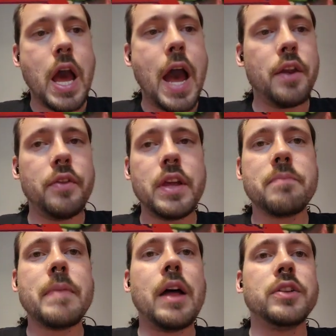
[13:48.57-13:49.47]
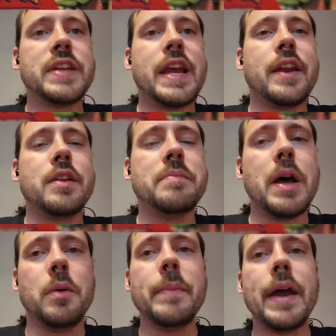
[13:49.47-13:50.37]
I don't think Meltan and
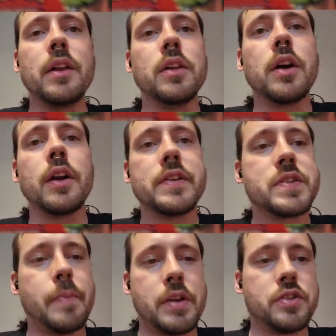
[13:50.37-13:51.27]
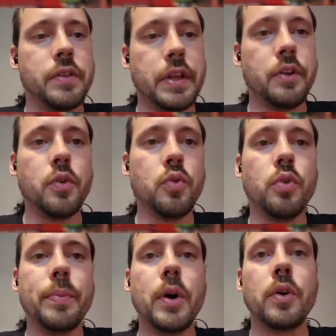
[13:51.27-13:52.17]
Melmetal are especially
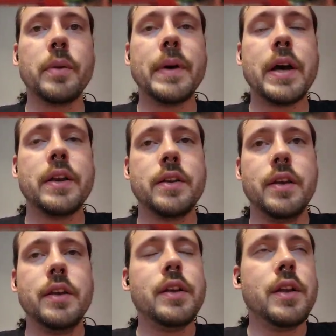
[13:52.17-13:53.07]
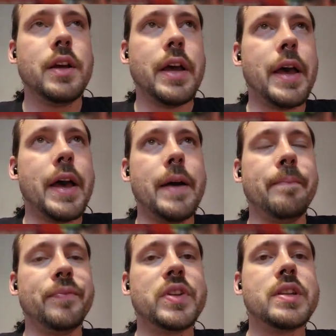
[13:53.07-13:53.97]
cool Pokemon
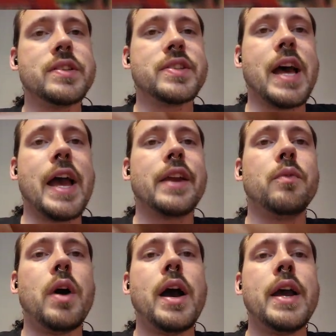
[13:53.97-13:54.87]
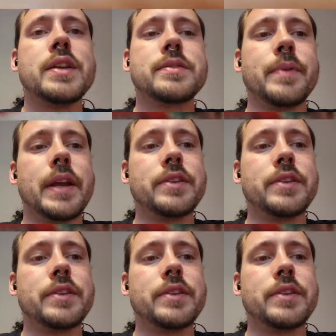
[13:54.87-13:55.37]
design-wise, but I